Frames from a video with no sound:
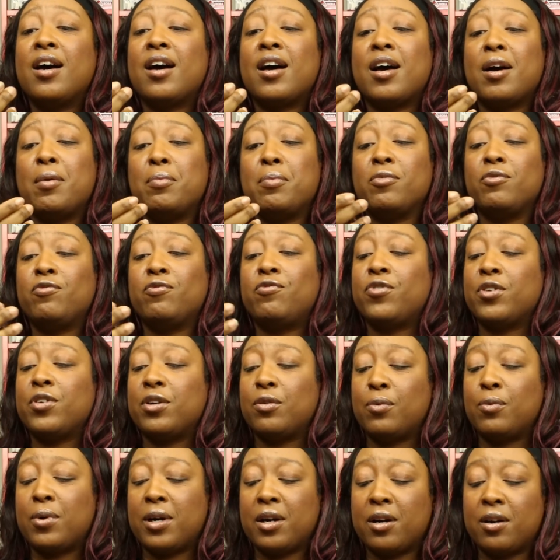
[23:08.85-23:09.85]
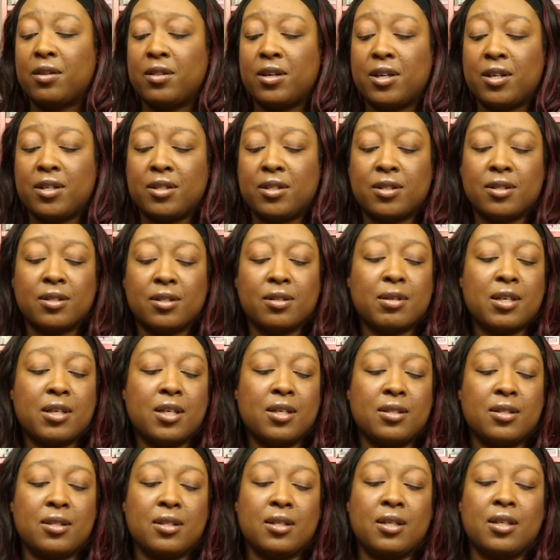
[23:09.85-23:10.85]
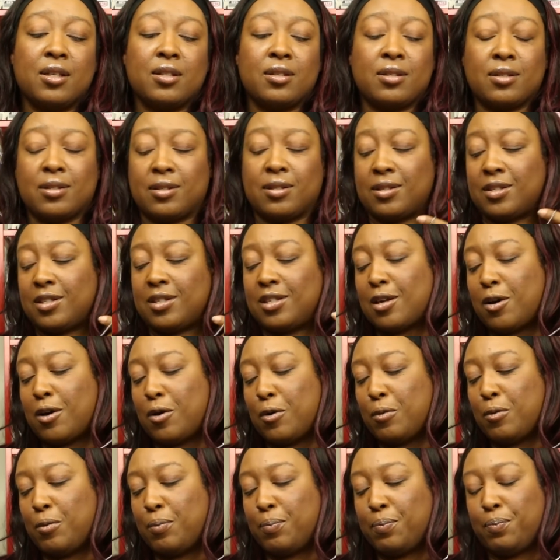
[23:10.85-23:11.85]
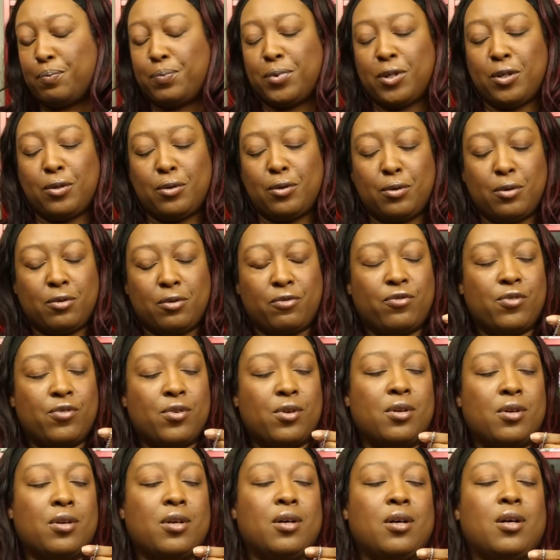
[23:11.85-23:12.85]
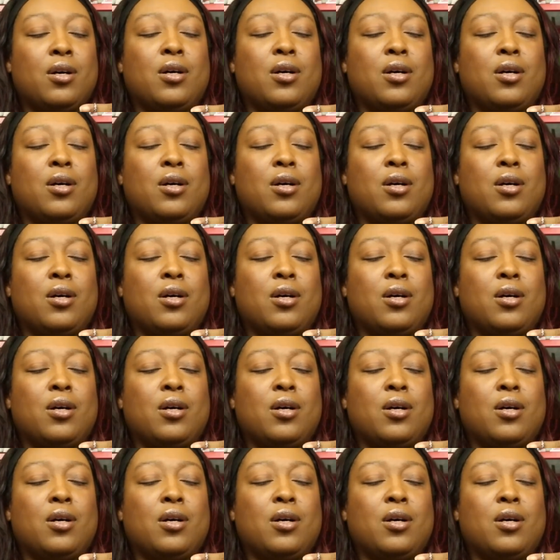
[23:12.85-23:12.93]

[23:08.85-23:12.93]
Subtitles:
I'm finna wear this because it's so beautiful.